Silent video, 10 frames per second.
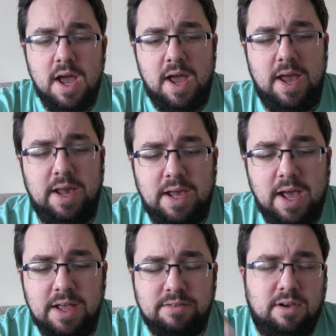He
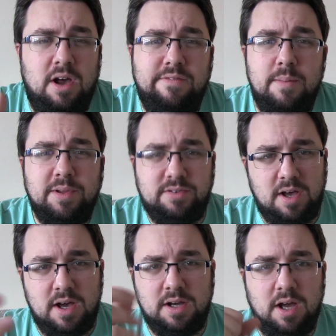is kind of a
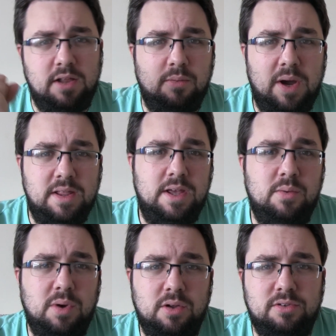berserker. The way that he
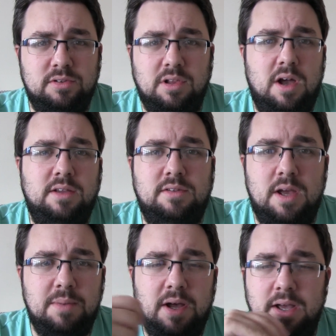wields his
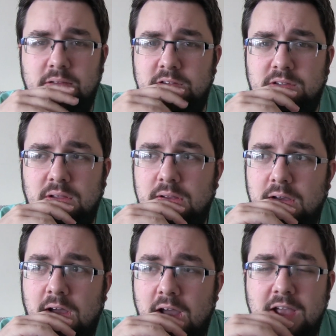lightsaber is
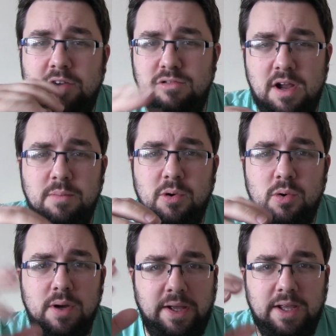
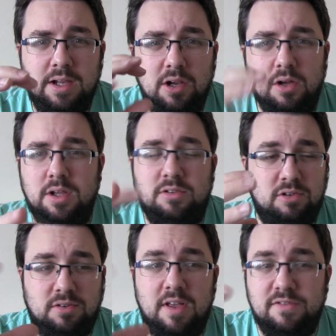incredible.
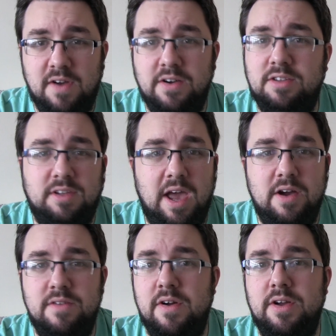He's very
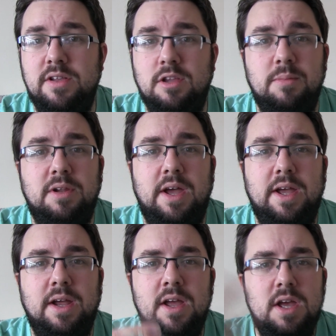scary, very
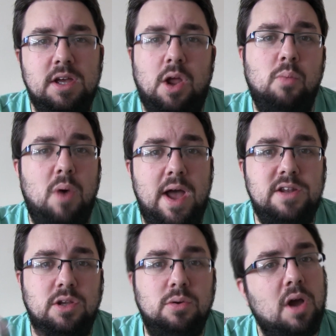intimidating. Where
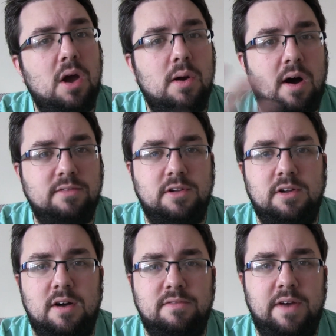do you go after
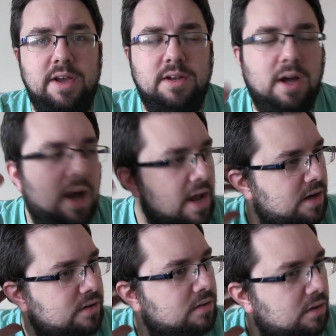Darth Vader
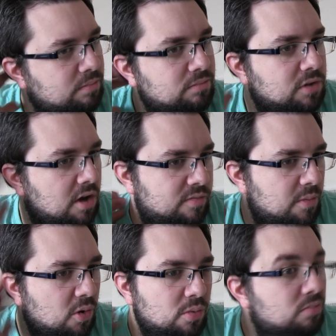and the Darth
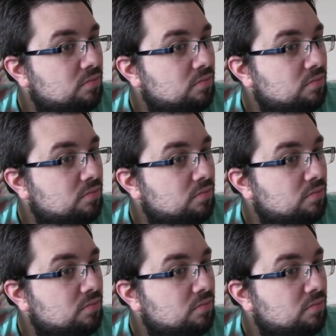Maul?